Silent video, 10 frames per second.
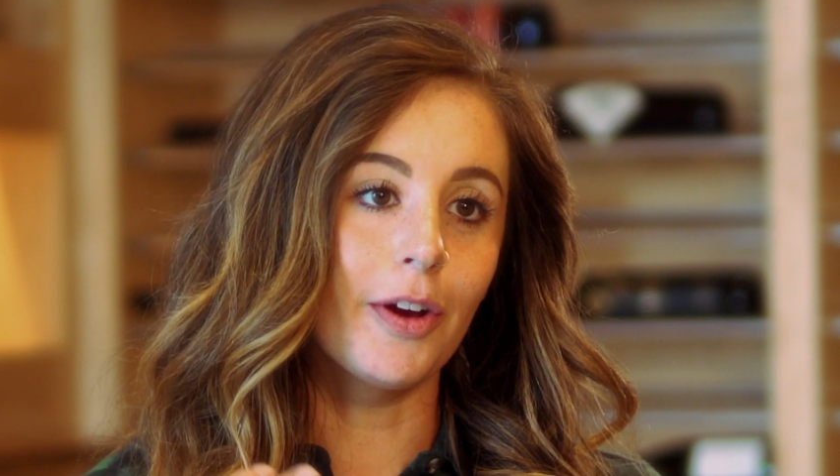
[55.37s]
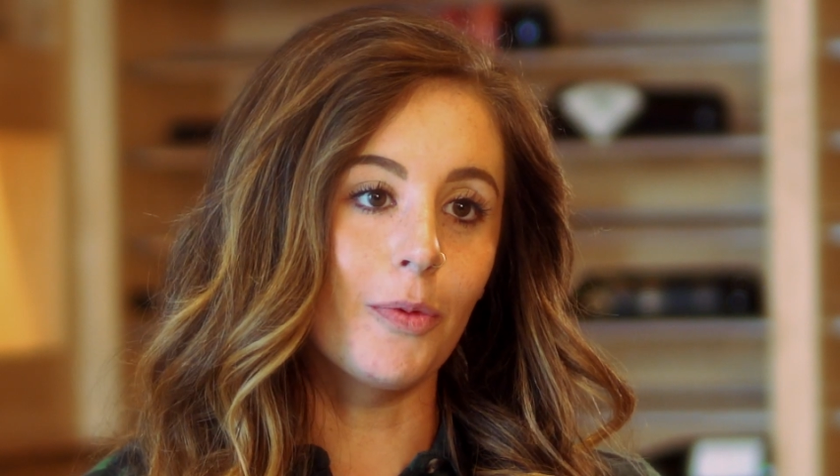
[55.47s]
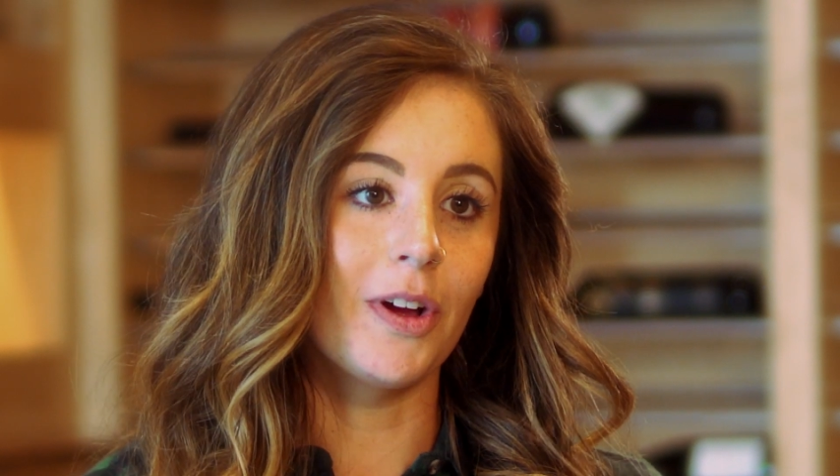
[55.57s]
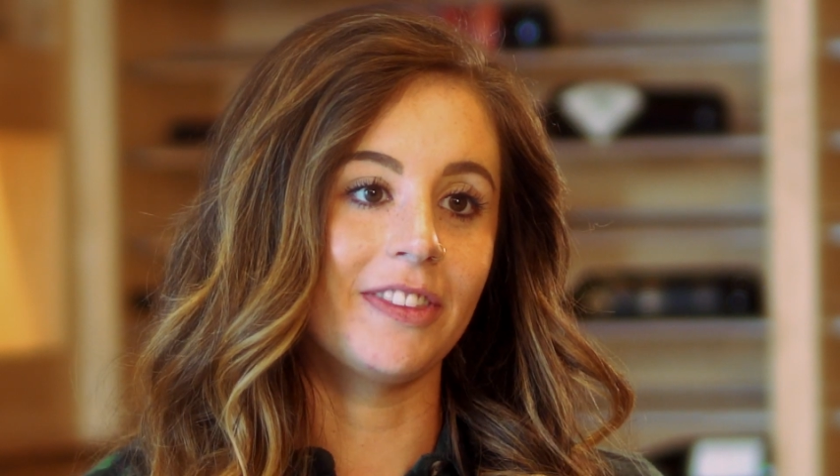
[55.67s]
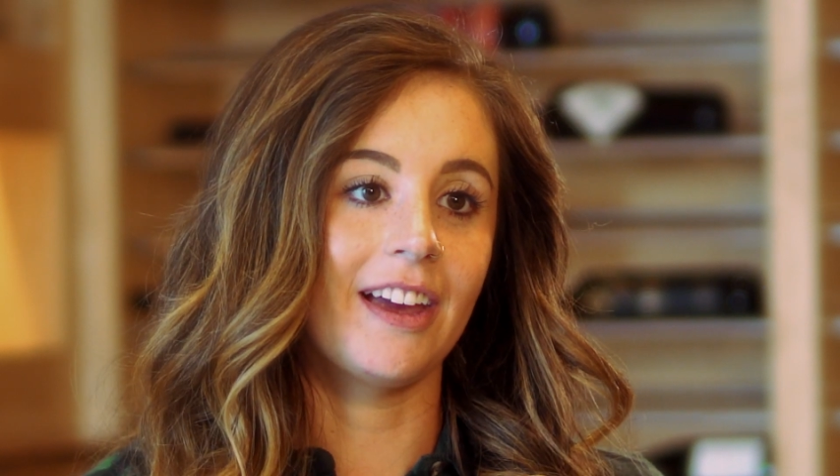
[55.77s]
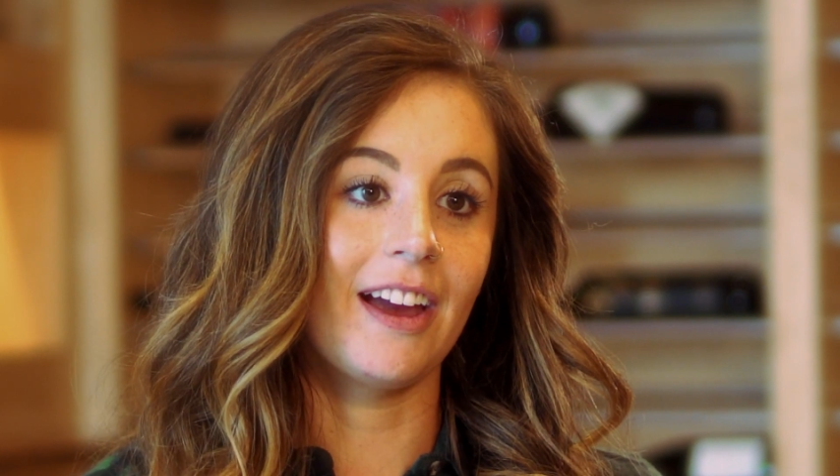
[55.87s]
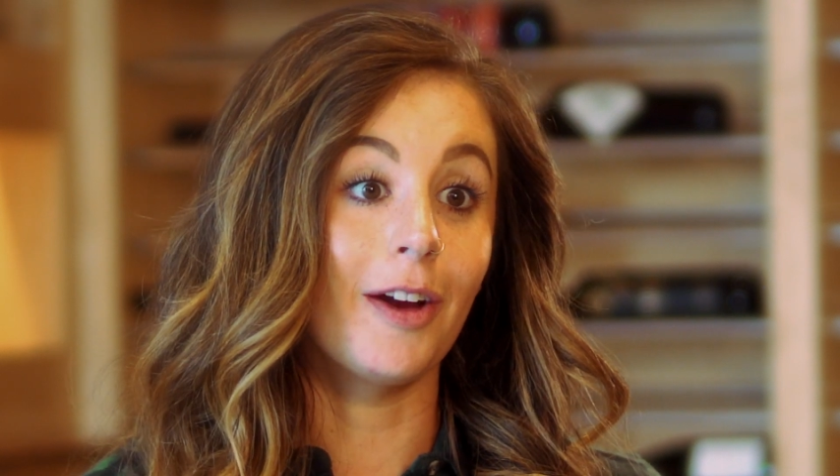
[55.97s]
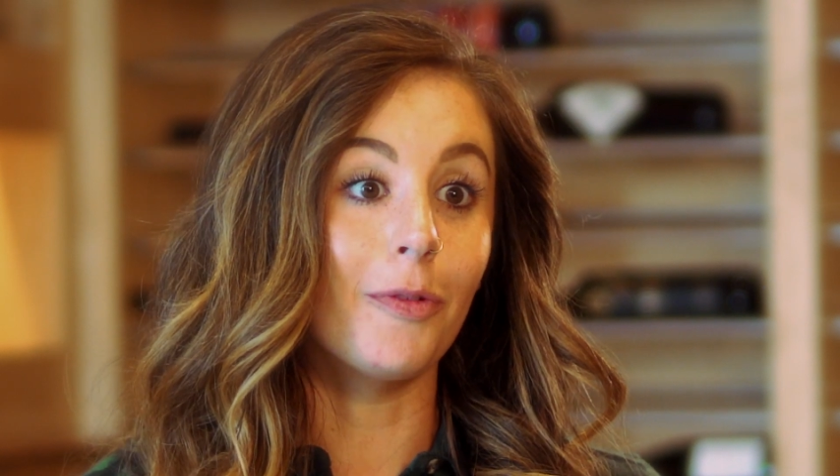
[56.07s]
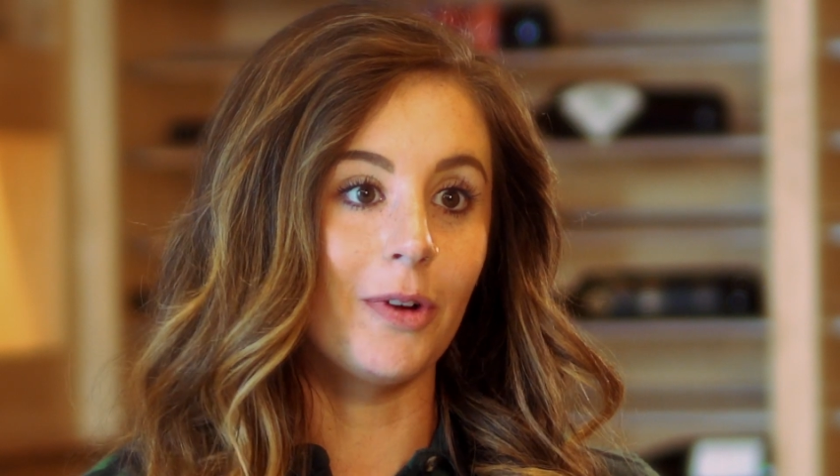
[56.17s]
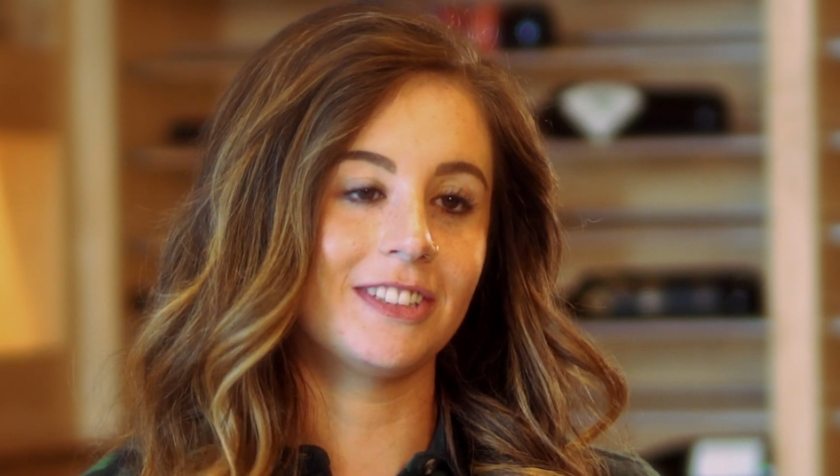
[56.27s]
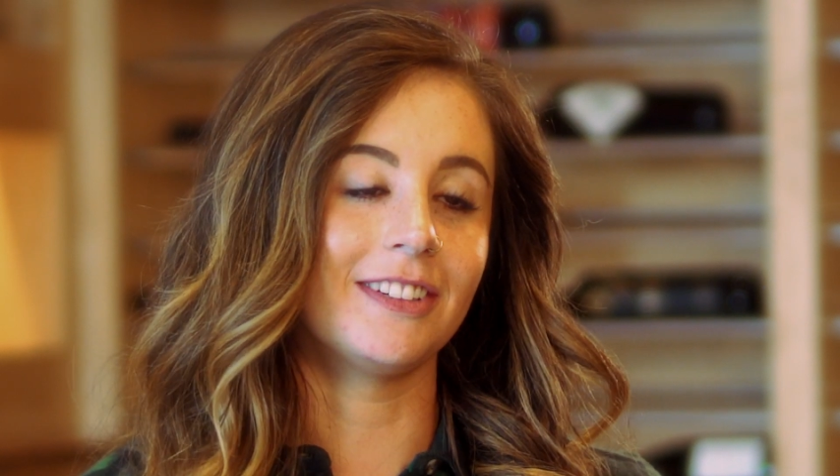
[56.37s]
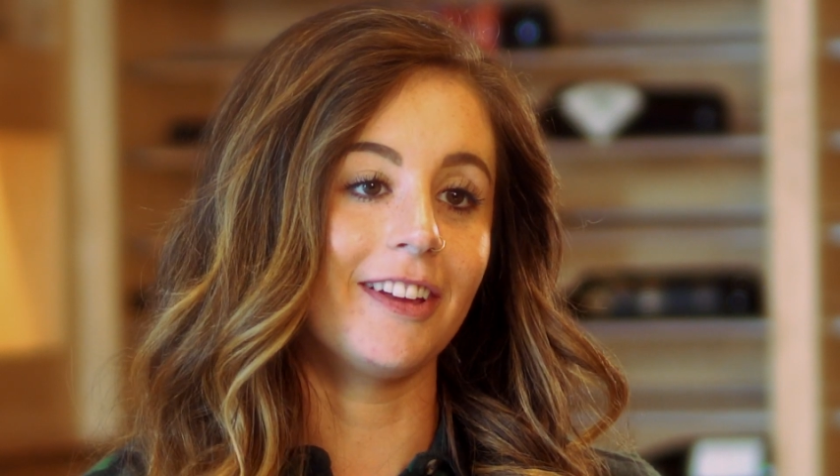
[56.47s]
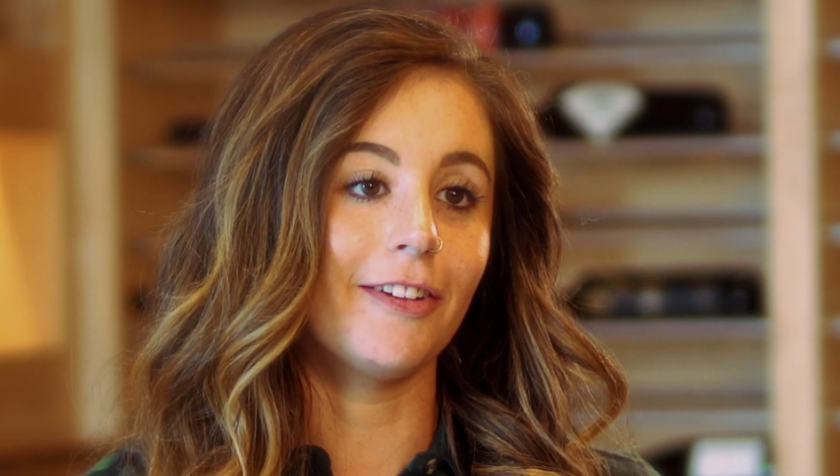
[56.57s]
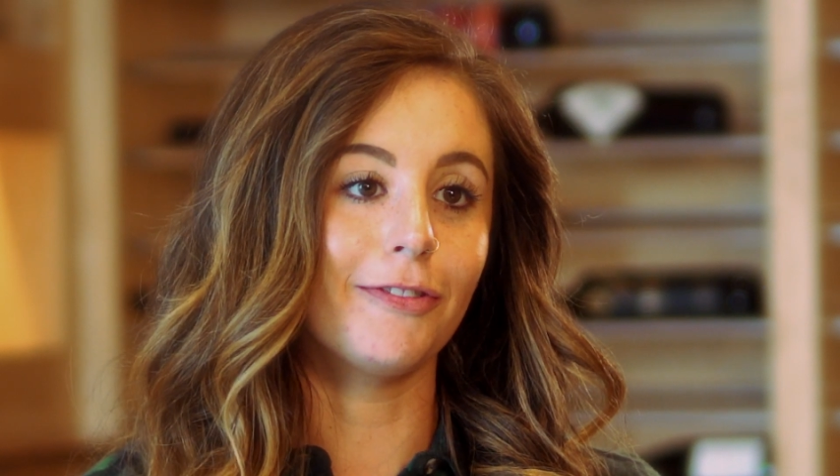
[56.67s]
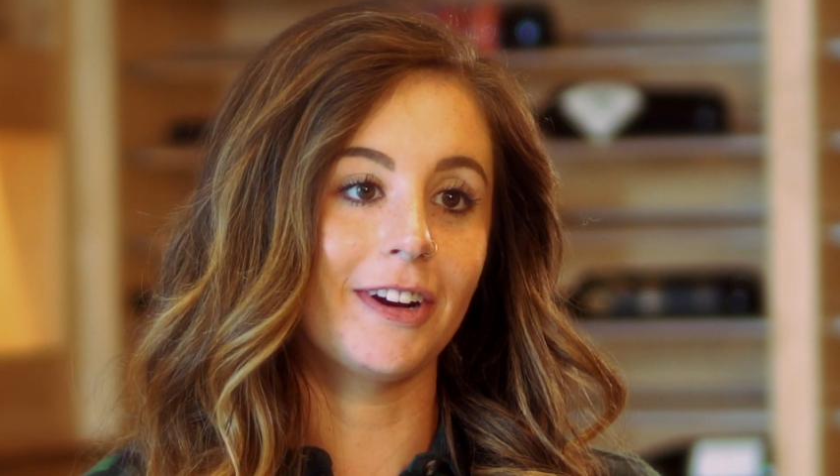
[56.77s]
I want that. I want to
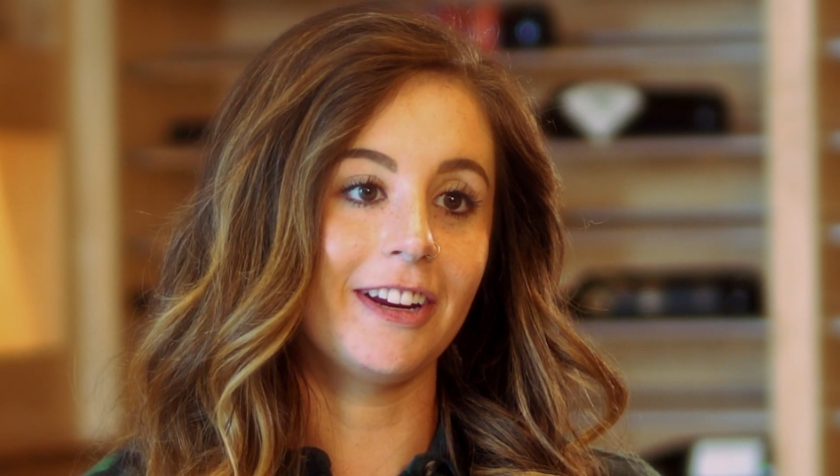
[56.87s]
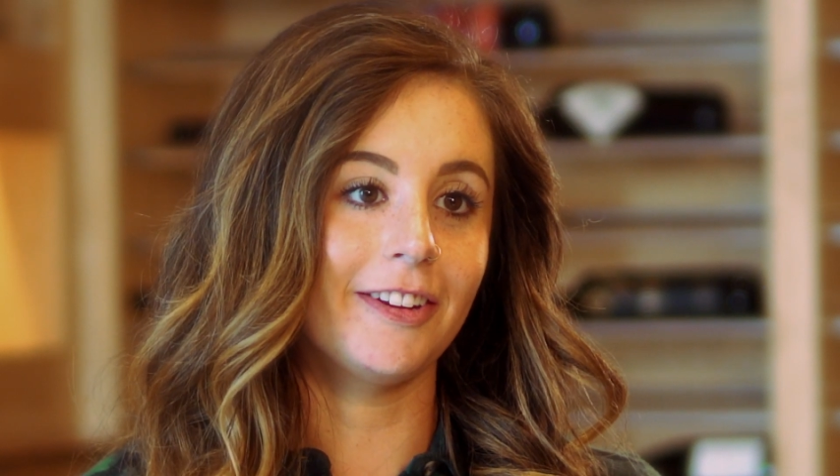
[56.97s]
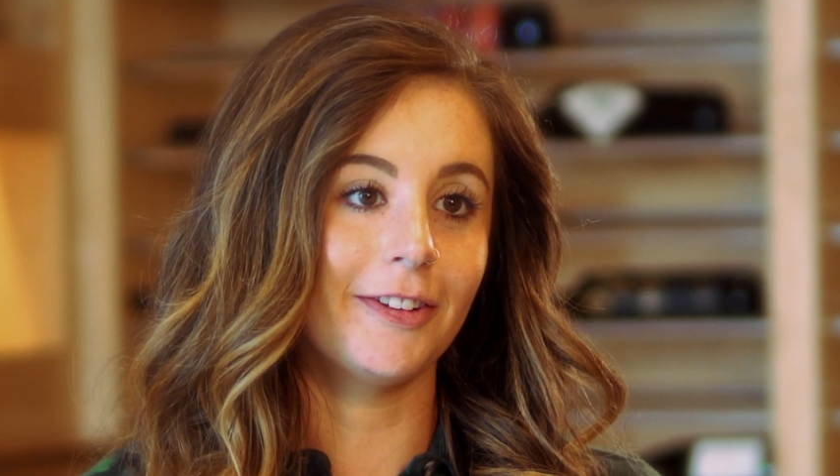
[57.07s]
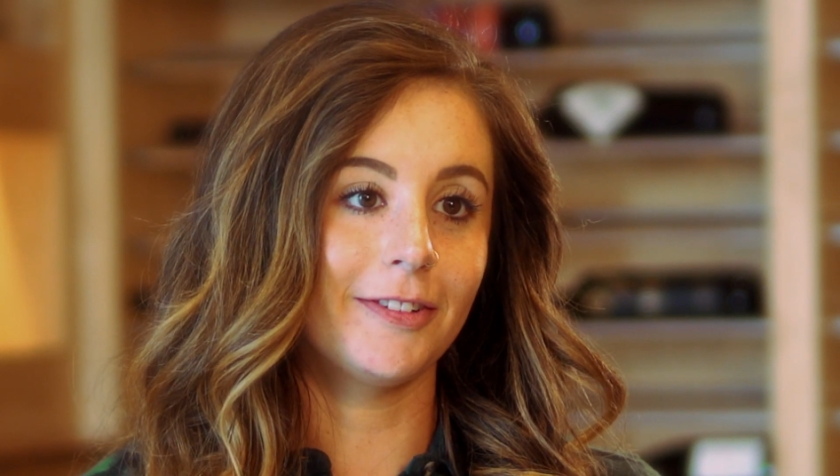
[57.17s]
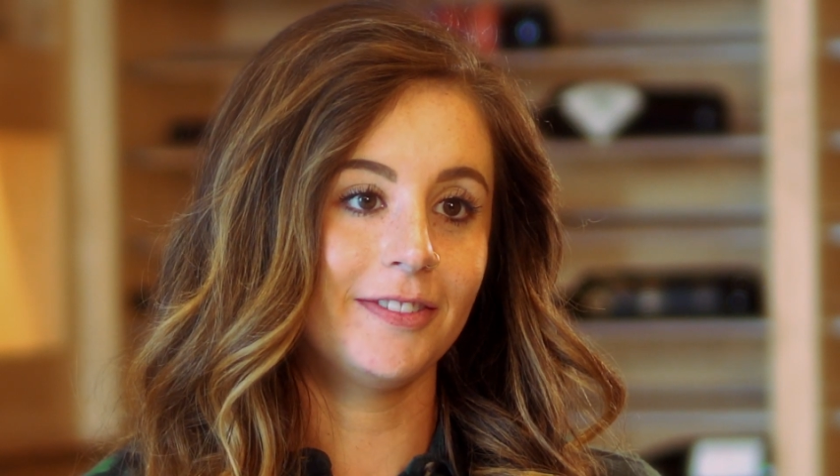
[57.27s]
love what I do.